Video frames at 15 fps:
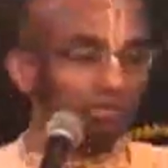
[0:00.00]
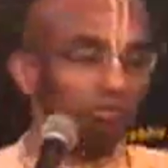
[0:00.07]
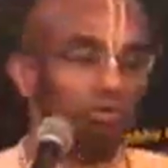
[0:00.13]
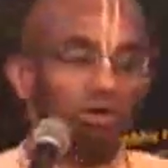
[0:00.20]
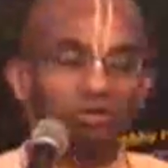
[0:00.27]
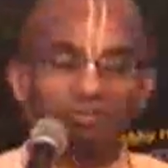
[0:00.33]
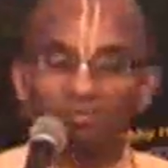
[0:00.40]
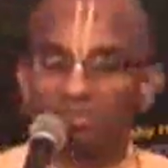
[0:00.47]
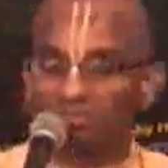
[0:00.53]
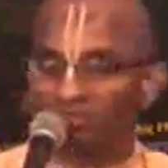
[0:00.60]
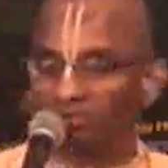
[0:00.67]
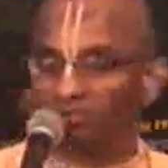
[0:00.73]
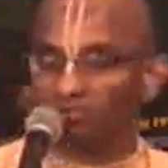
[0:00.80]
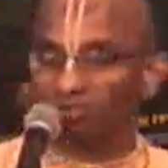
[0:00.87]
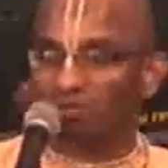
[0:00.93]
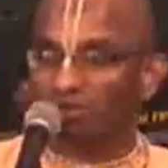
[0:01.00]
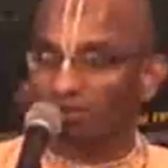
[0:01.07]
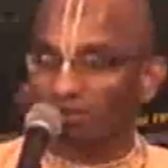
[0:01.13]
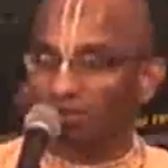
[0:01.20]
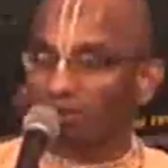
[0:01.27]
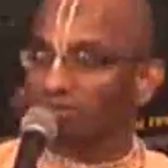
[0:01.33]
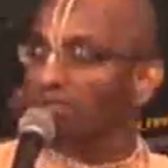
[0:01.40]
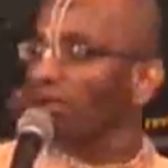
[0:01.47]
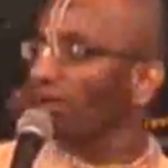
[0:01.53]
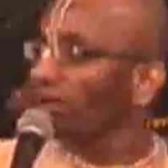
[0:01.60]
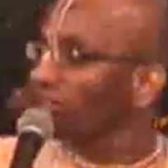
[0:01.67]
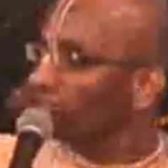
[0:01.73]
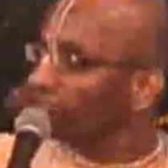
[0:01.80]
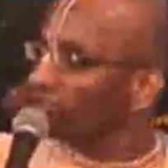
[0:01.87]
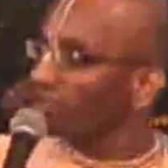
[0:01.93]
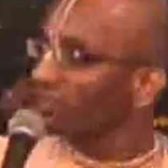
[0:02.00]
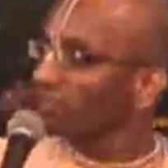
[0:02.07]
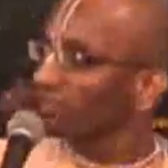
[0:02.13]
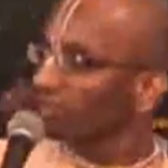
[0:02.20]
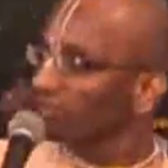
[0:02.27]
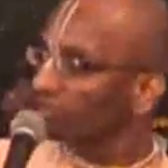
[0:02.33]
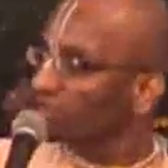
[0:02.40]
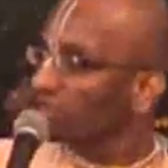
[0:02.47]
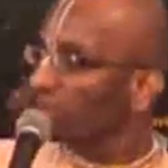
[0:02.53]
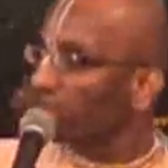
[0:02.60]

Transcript: give God's message. There are differences in the